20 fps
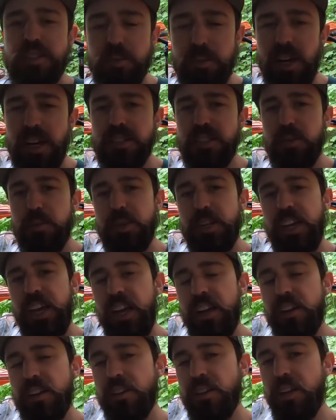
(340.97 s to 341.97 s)
Some guys up in
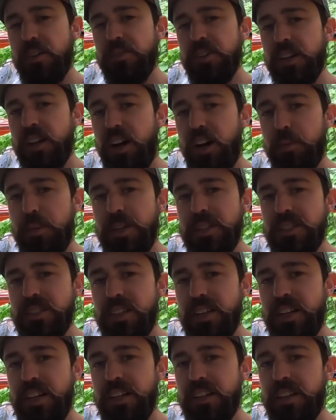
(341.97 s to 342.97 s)
Canada left a comment
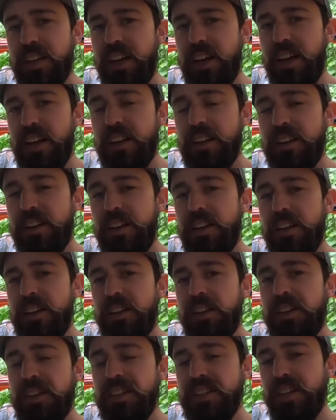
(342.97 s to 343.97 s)
saying that
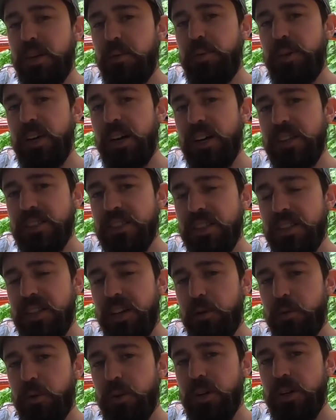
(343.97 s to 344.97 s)
the TPIs that
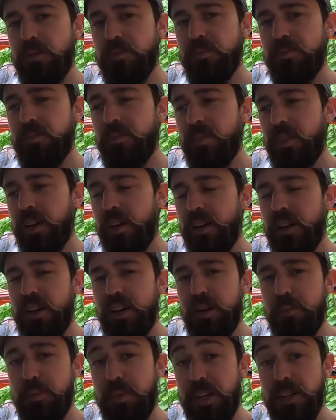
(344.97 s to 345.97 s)
they run,
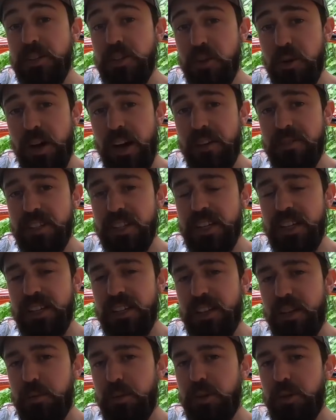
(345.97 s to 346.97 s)
they do have to
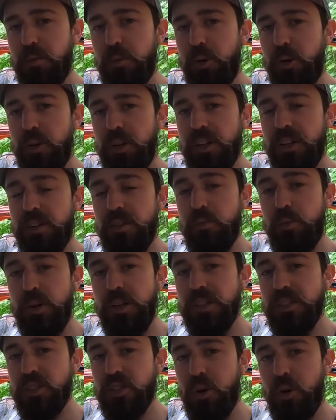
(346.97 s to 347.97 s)
kick them in the morning
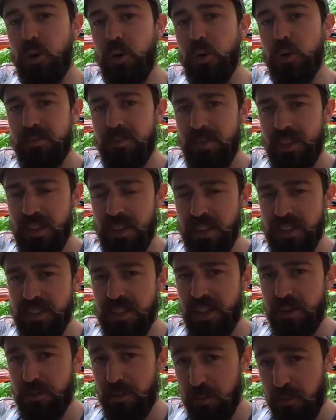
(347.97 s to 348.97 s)
when it's cold. They
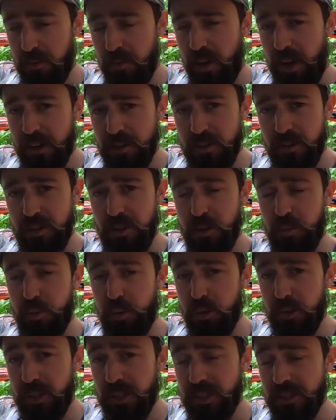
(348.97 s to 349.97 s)
say from the factory they're
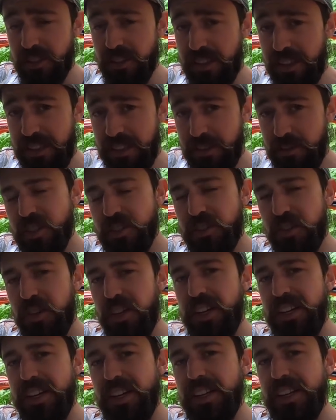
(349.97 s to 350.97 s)
pretty lean, so
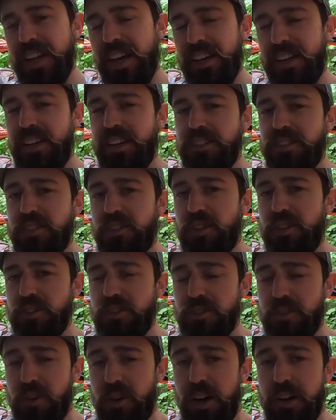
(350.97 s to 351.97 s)
they need that kickstart.
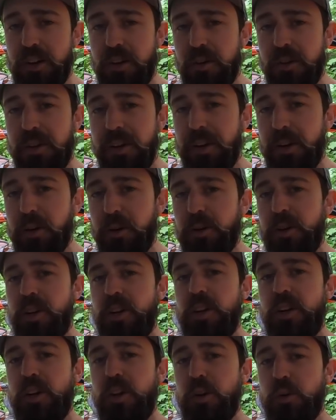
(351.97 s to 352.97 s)
So I know they're
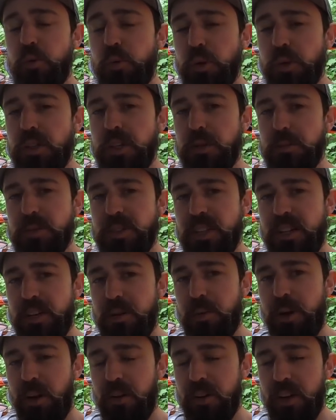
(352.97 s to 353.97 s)
really upset
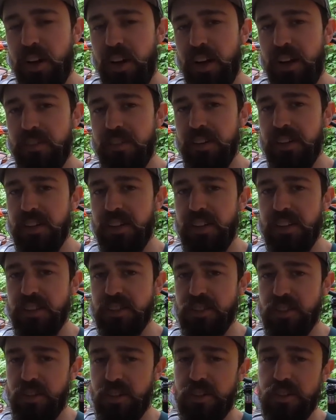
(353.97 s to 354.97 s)
about not having a
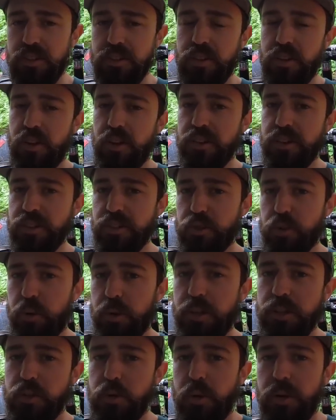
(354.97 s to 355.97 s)
kickstart on these
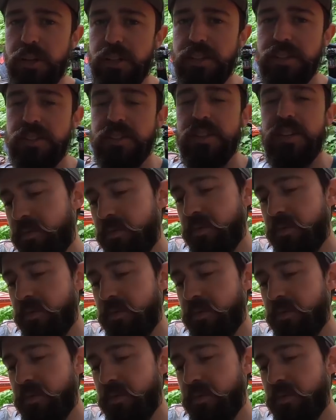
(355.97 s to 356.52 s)
2020s.